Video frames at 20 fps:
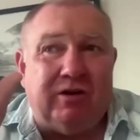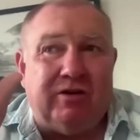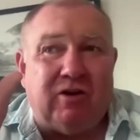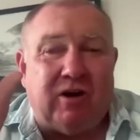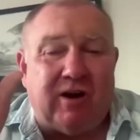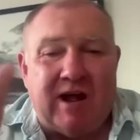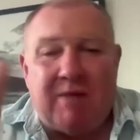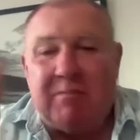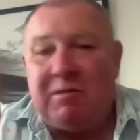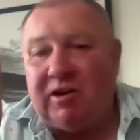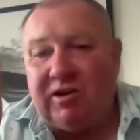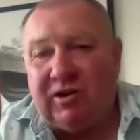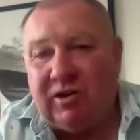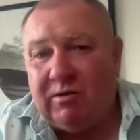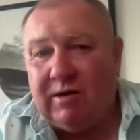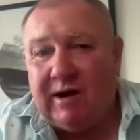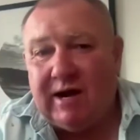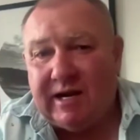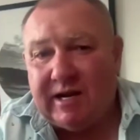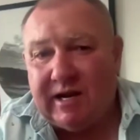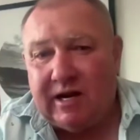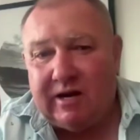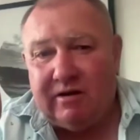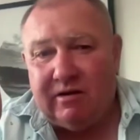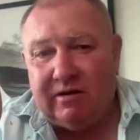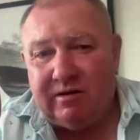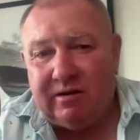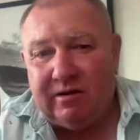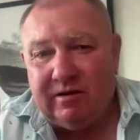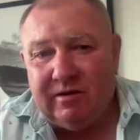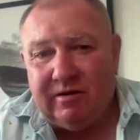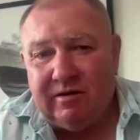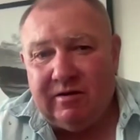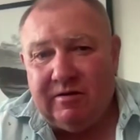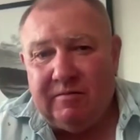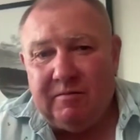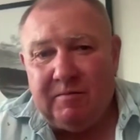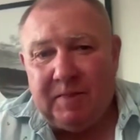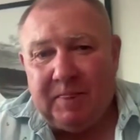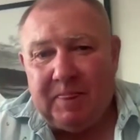a dynamic QR code,
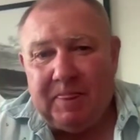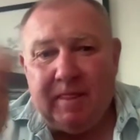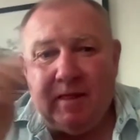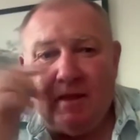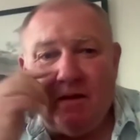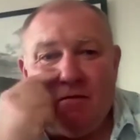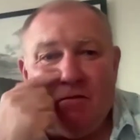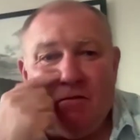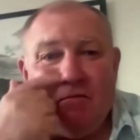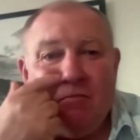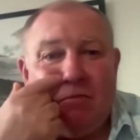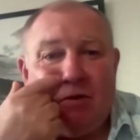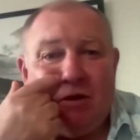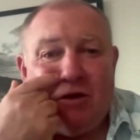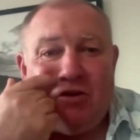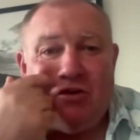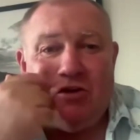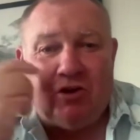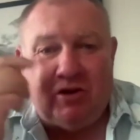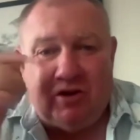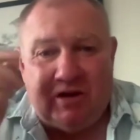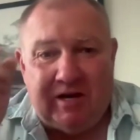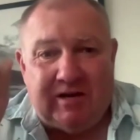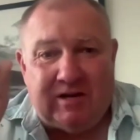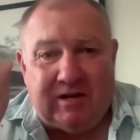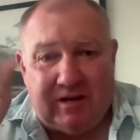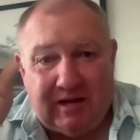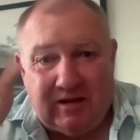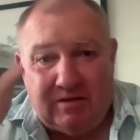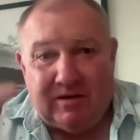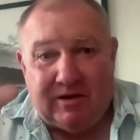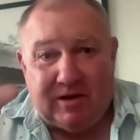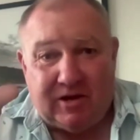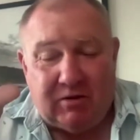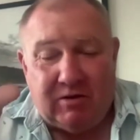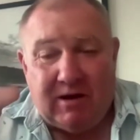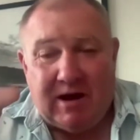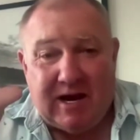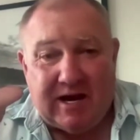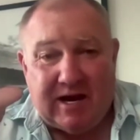but you need to get the
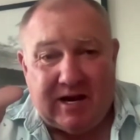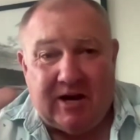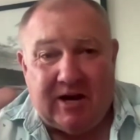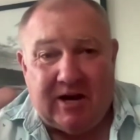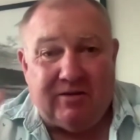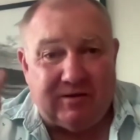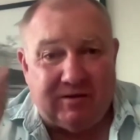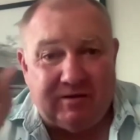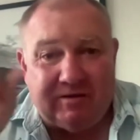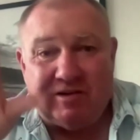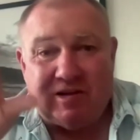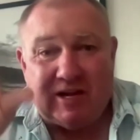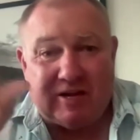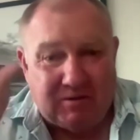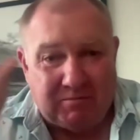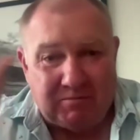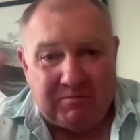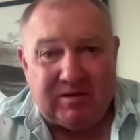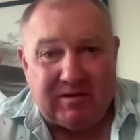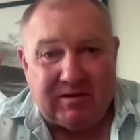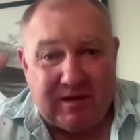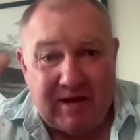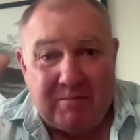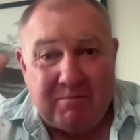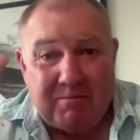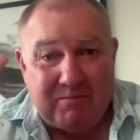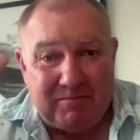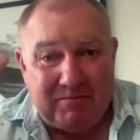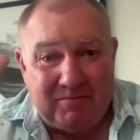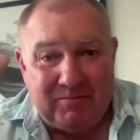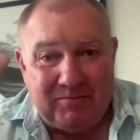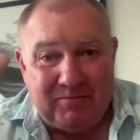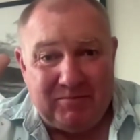QR codes and send them to them.